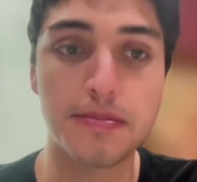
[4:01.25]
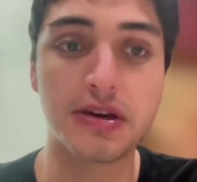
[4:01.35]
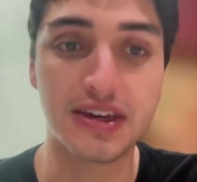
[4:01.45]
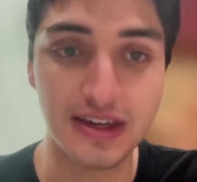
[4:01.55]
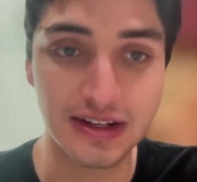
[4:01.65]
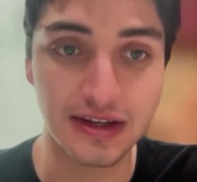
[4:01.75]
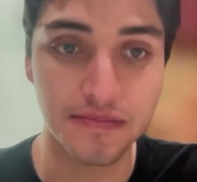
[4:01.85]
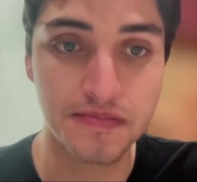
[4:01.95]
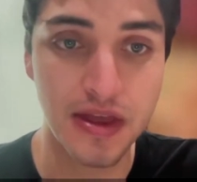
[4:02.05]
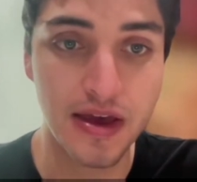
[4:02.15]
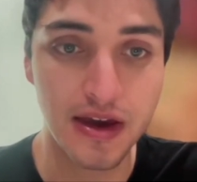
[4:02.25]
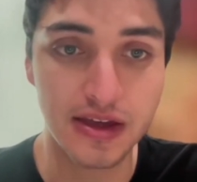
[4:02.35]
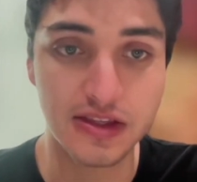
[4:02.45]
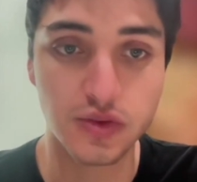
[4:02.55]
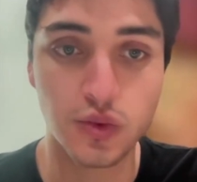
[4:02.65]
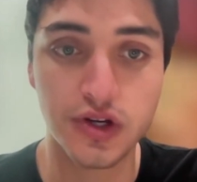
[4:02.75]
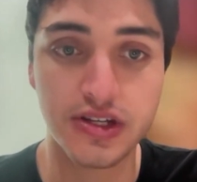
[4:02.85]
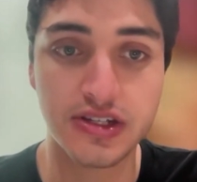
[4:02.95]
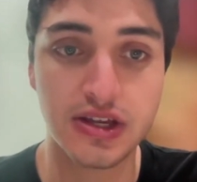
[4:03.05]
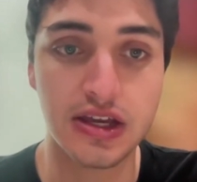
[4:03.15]
McKinney. And this
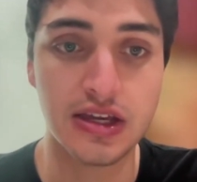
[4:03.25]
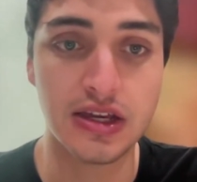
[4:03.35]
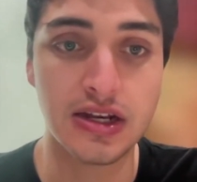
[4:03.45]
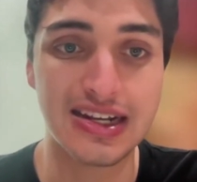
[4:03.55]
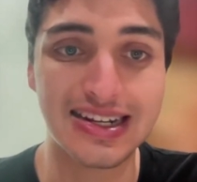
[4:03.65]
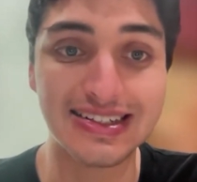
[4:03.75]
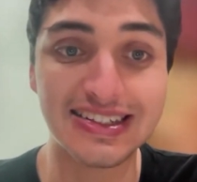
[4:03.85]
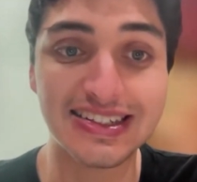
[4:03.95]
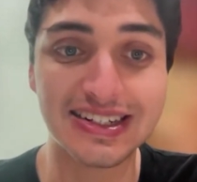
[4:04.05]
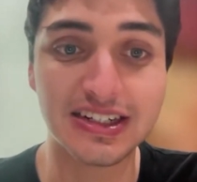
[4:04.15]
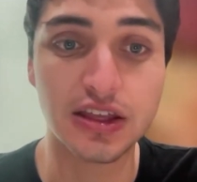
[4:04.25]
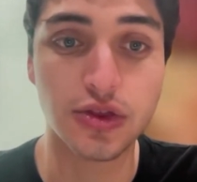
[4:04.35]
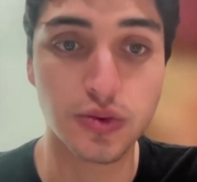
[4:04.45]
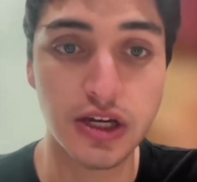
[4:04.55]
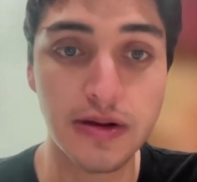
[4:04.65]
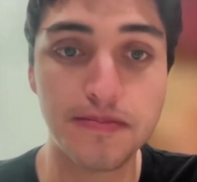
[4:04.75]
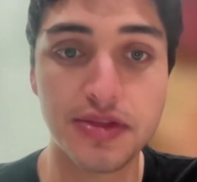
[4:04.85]
was in 1993.